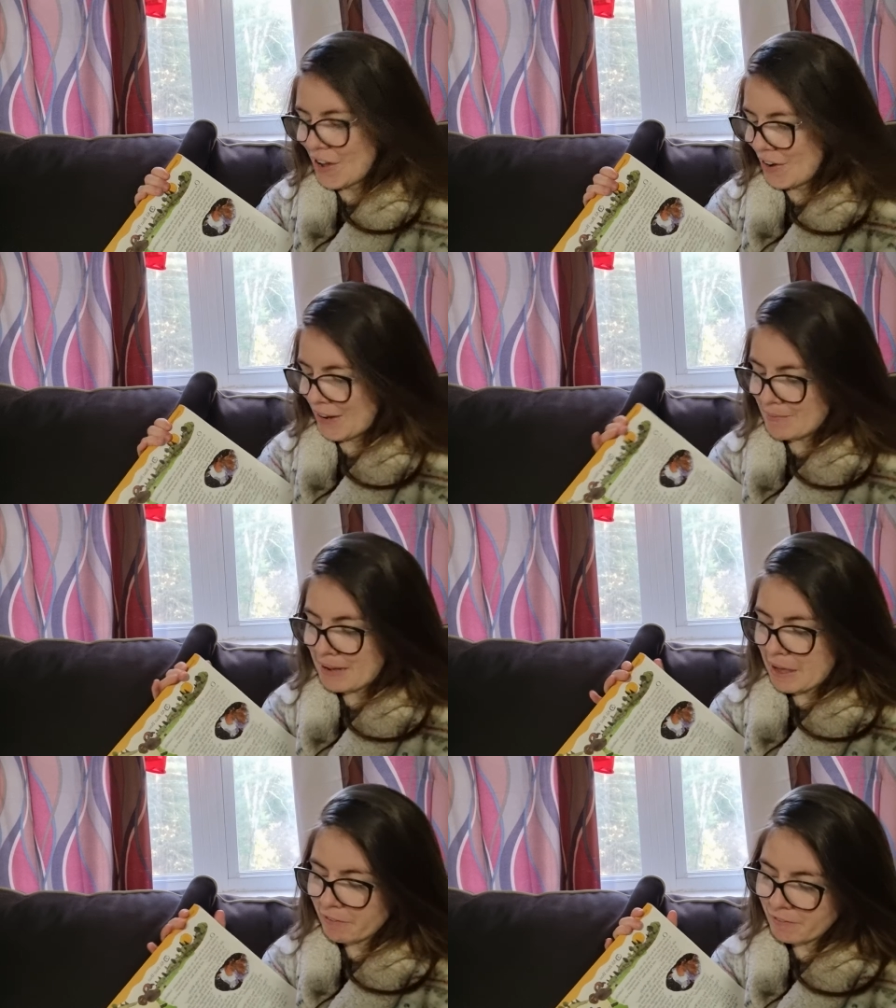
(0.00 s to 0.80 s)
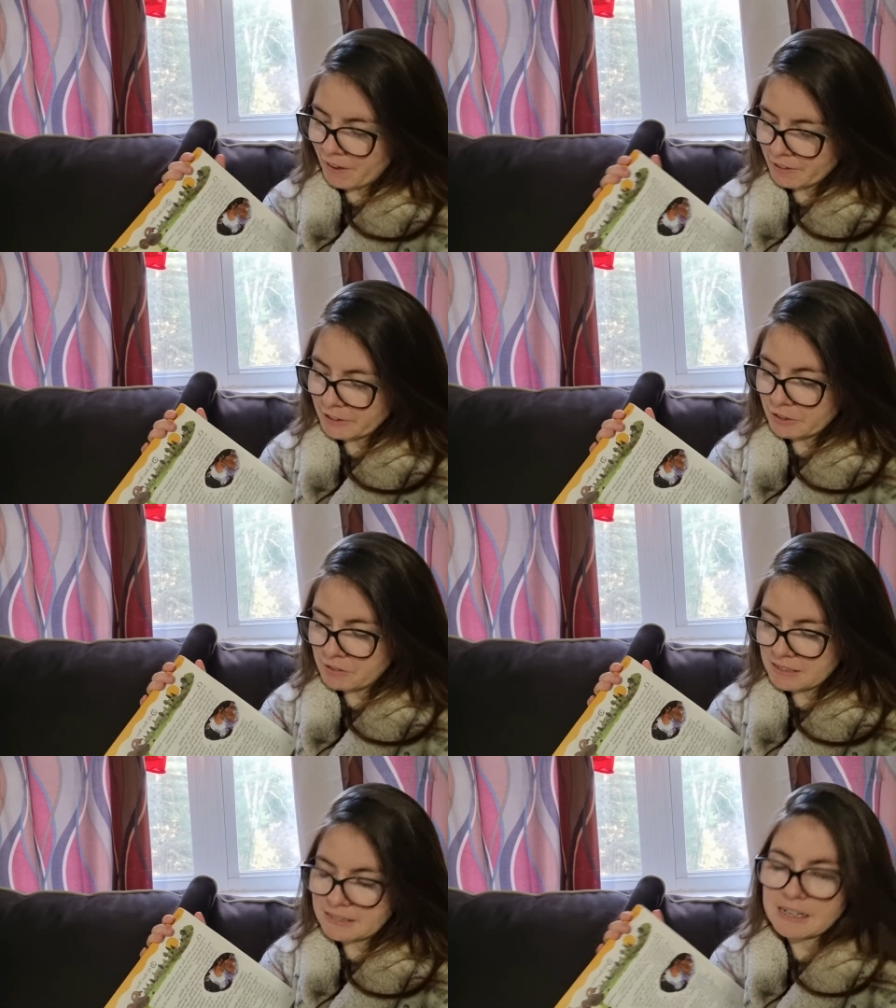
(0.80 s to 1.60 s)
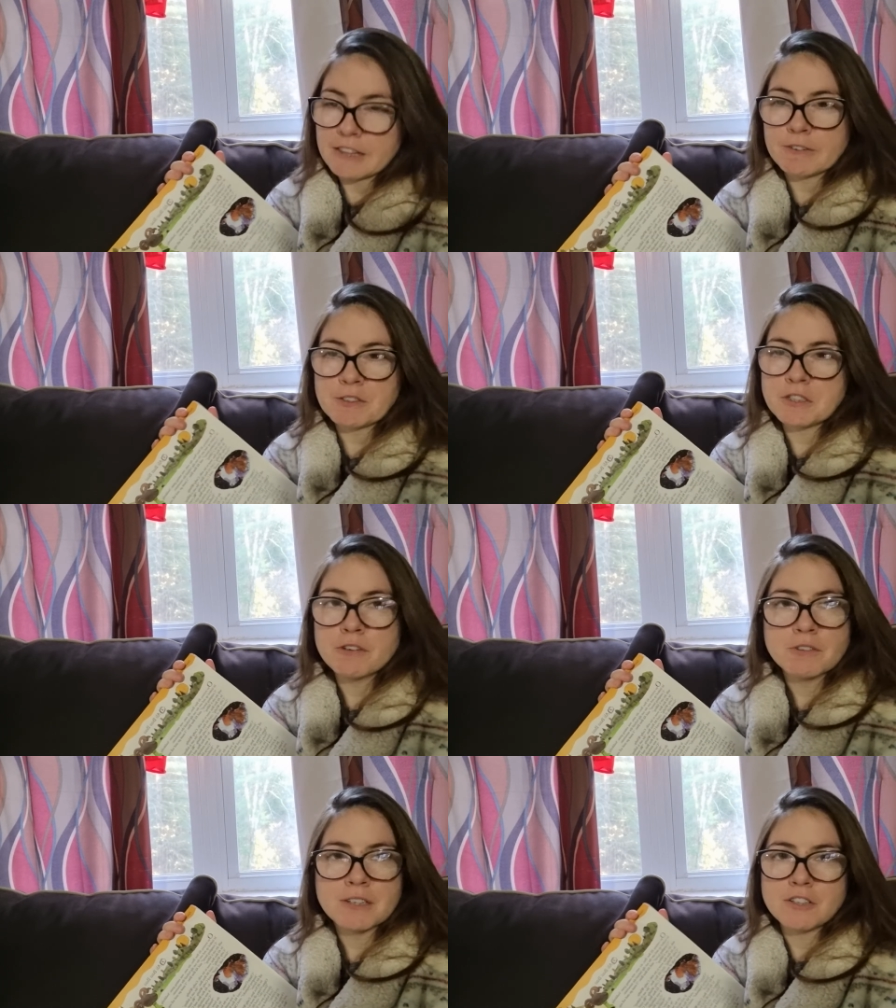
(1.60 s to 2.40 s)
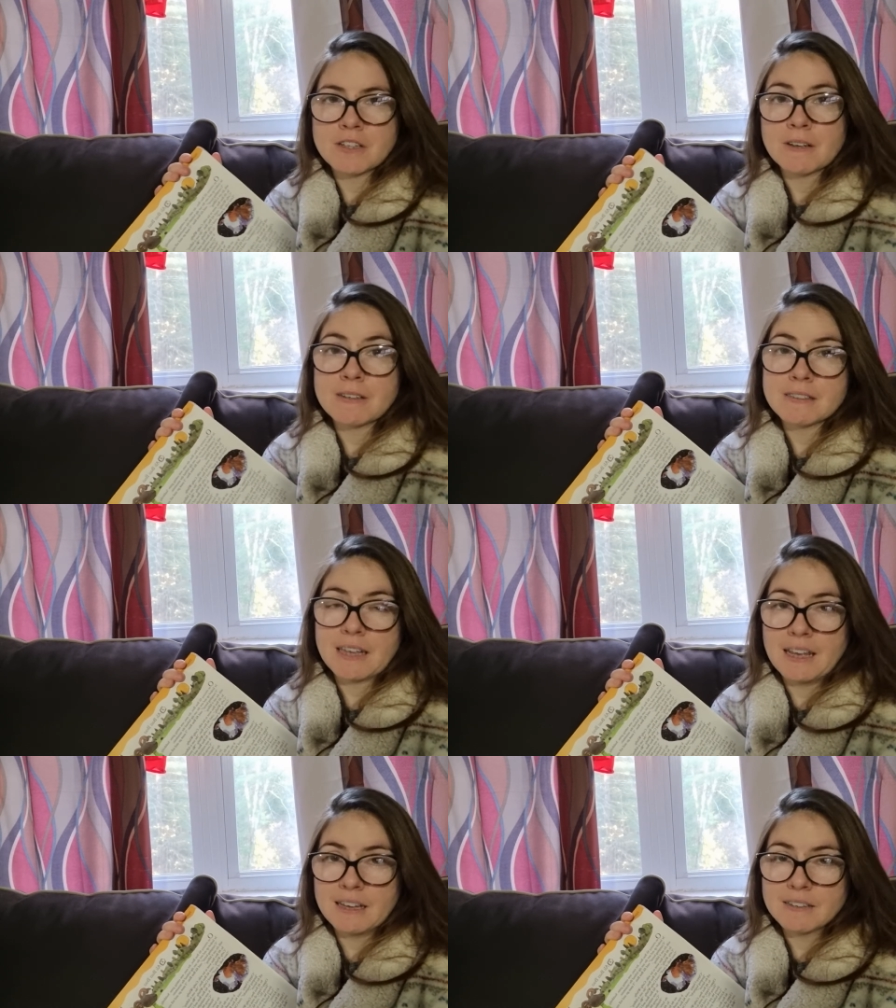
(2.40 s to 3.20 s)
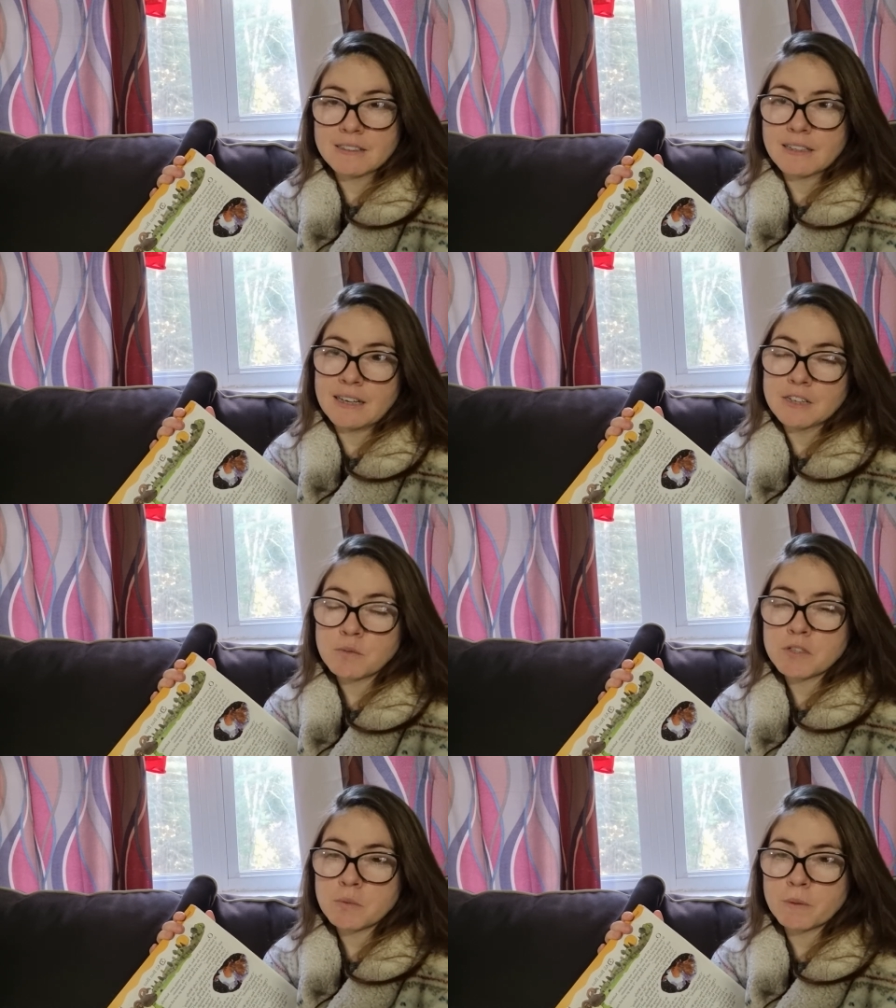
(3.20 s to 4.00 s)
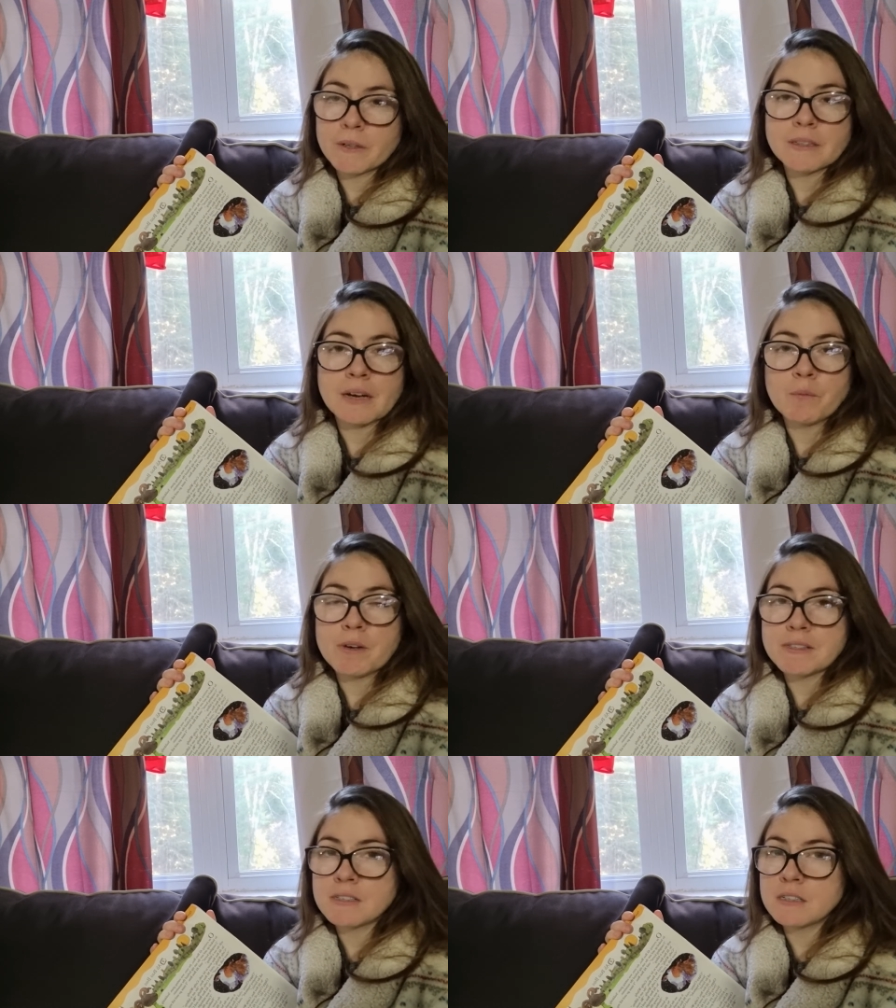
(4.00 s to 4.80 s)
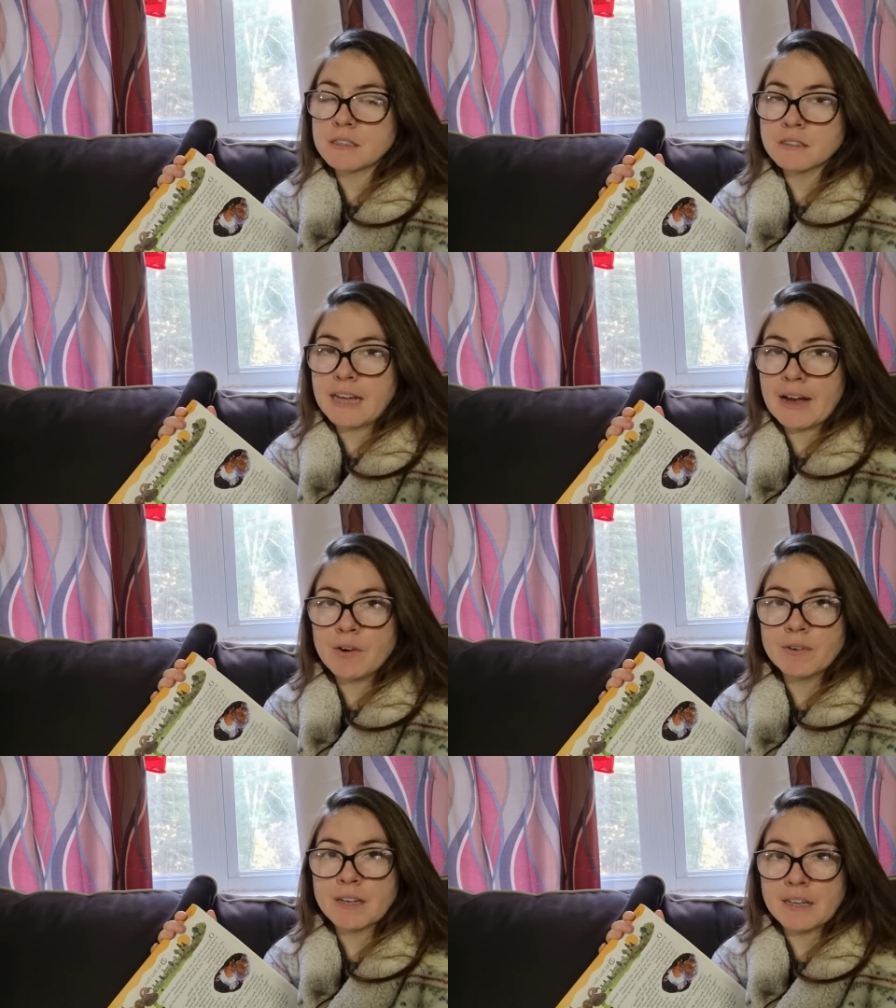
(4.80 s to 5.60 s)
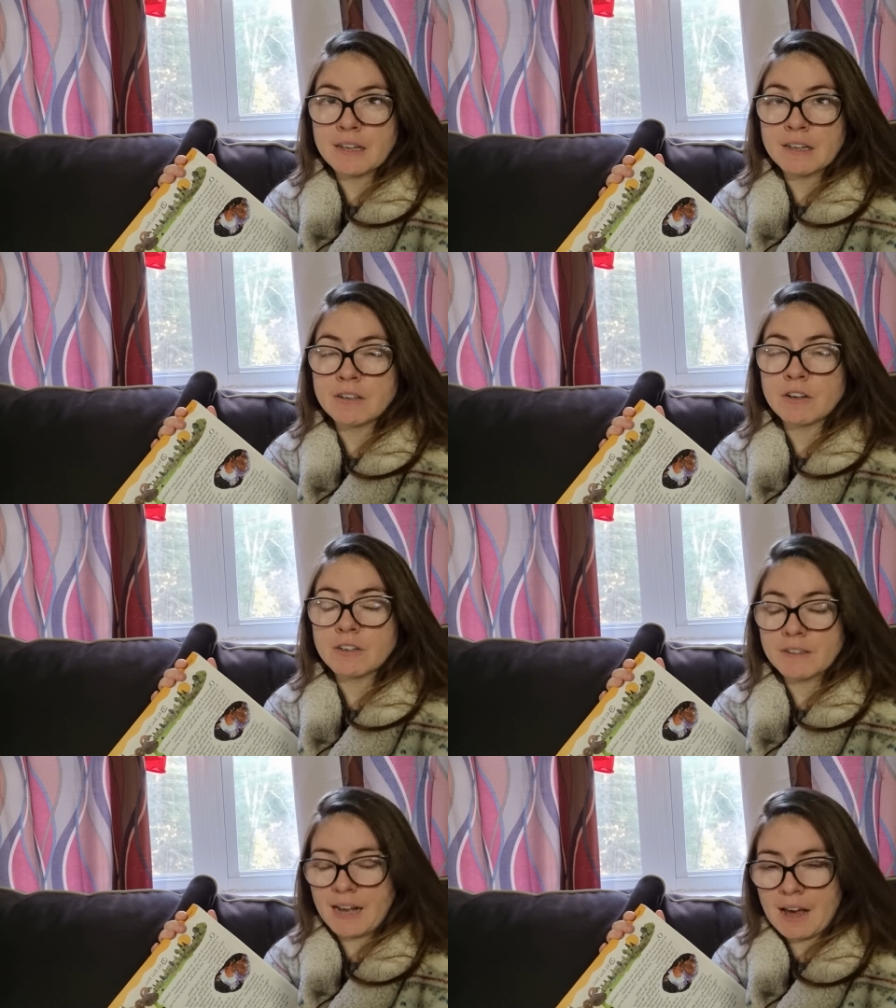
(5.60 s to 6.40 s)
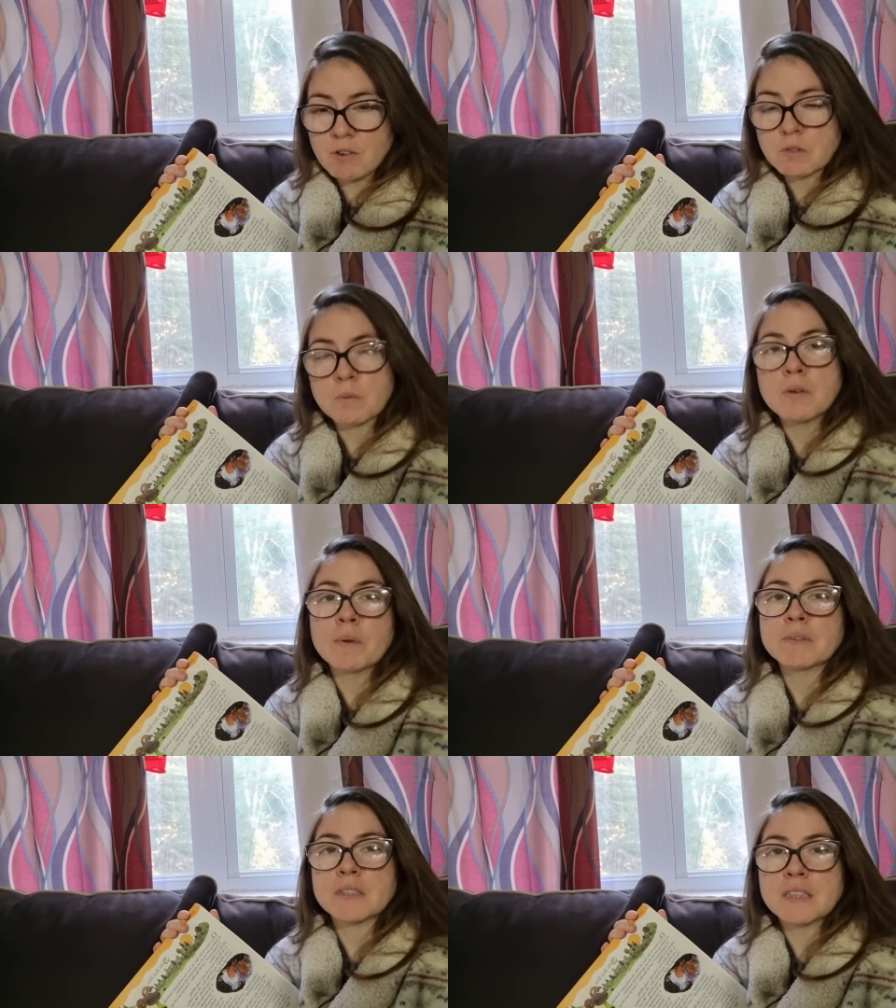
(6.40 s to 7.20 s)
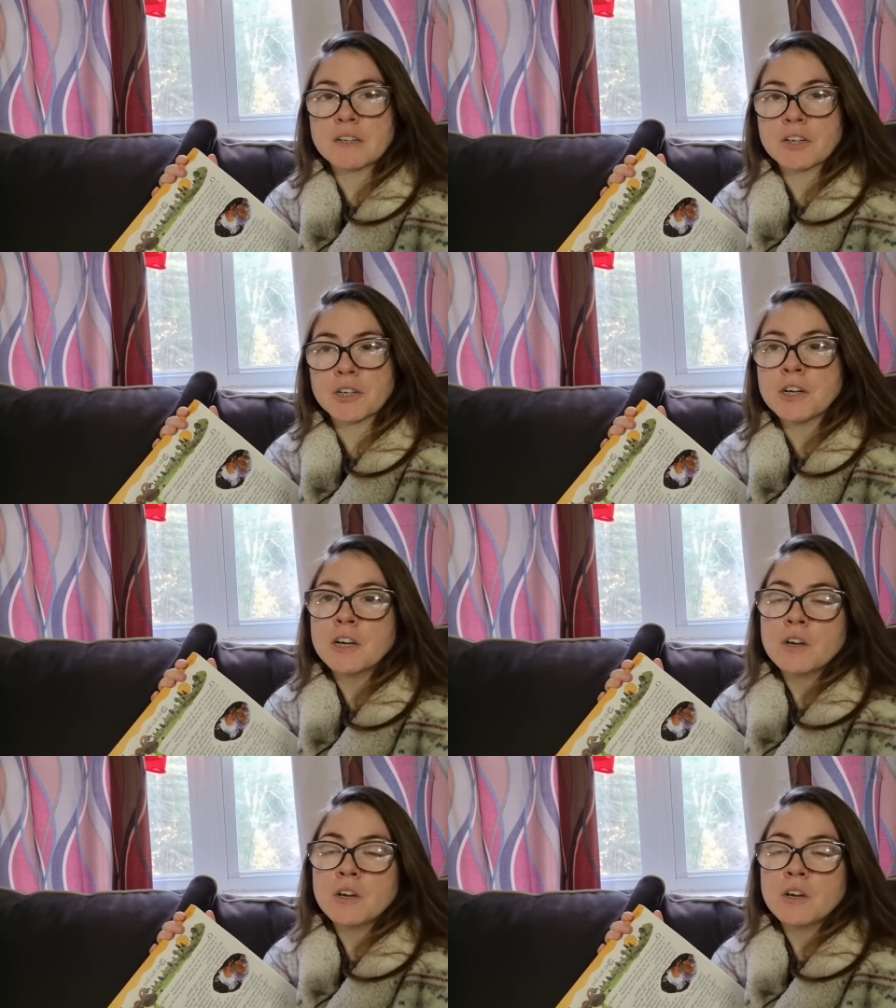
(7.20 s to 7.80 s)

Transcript: All right, my father used to say there was no such thing as can't. Can't was a word that wasn't allowed in our house when we were younger.